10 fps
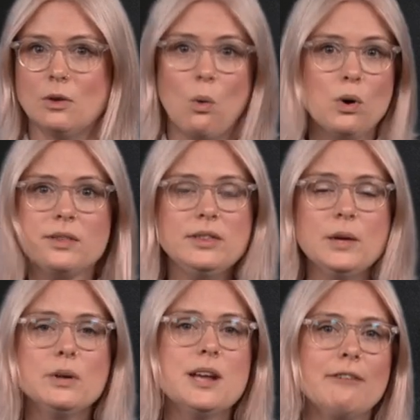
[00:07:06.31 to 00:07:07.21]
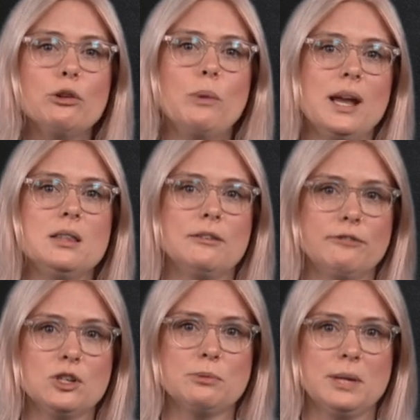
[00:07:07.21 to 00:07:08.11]
or that they were never right in the
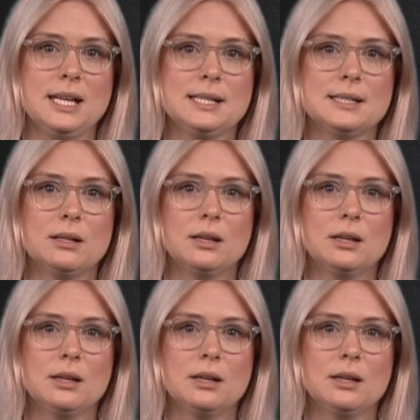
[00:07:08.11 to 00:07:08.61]
first place.